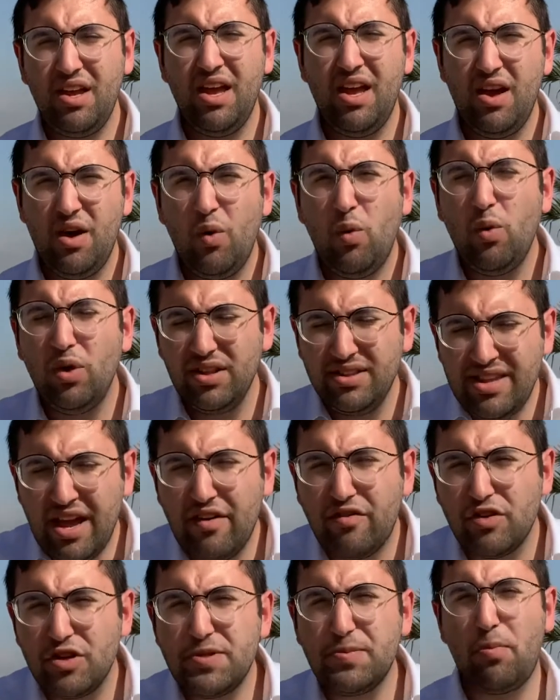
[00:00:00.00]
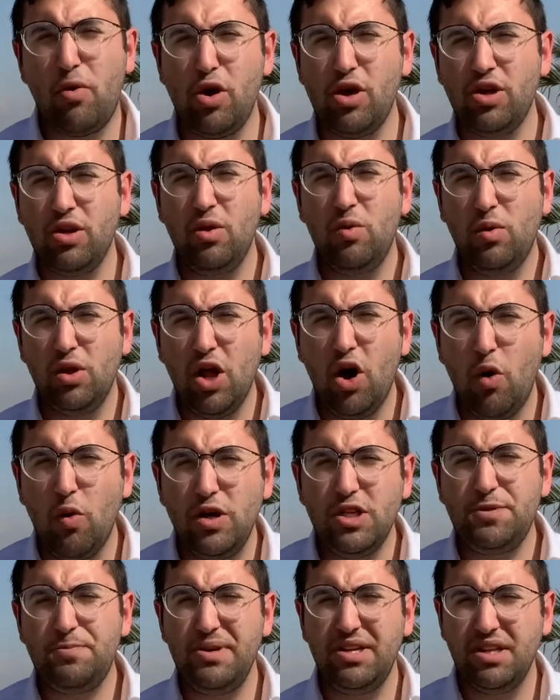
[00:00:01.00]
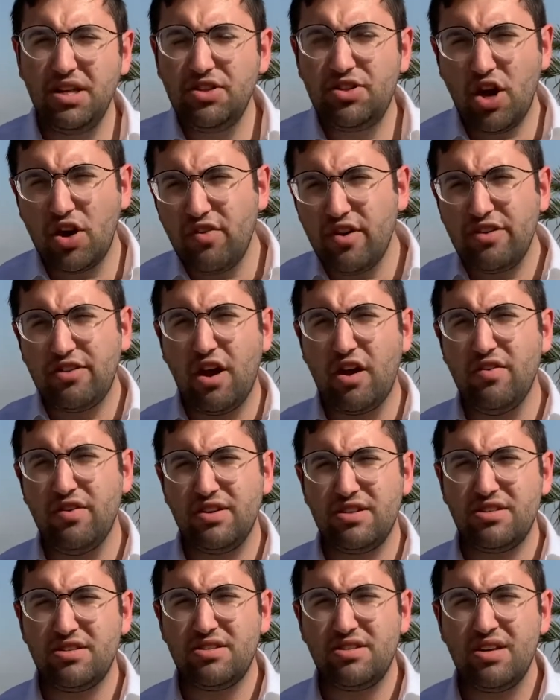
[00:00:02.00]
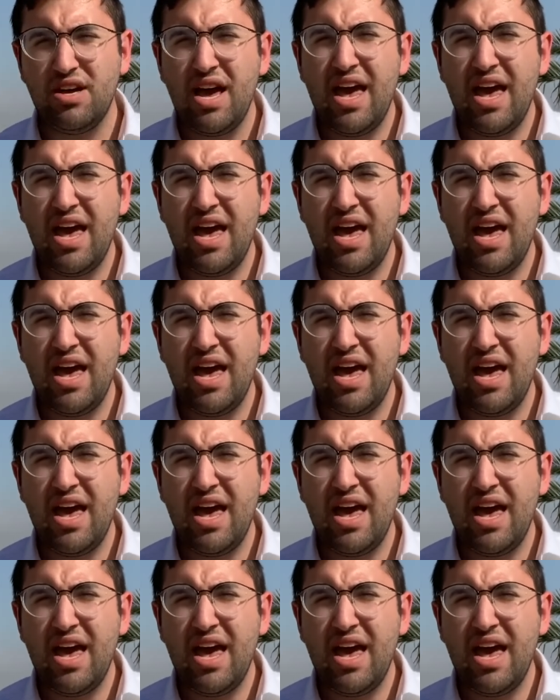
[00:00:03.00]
will never spoil. Will always be l'dairei dairis.